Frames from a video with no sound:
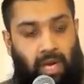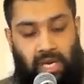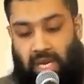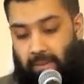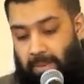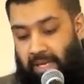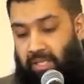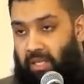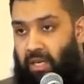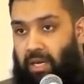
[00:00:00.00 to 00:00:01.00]
Allah
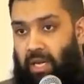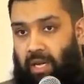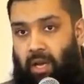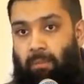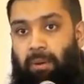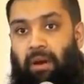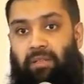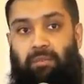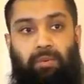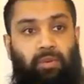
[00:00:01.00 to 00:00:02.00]
makes an, a, a
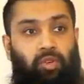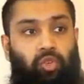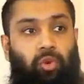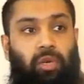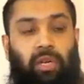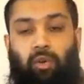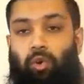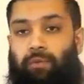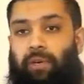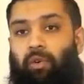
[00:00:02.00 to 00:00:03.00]
comparison between shukr and
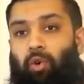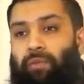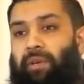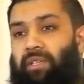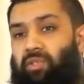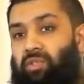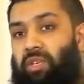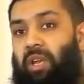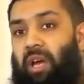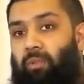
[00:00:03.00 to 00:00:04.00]
kufr, and kufr is to
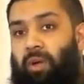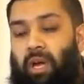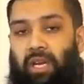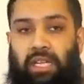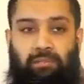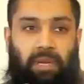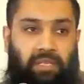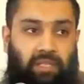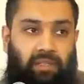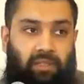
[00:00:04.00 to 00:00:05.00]
deny what Allah's
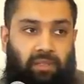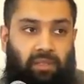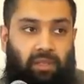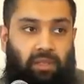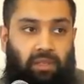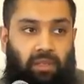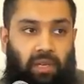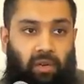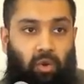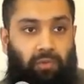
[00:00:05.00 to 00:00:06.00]
blessings.
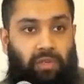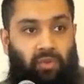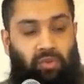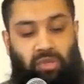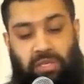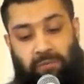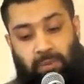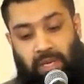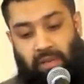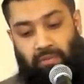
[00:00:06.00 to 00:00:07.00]
And kufr is also
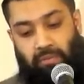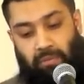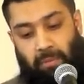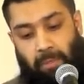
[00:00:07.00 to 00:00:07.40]
disbelief.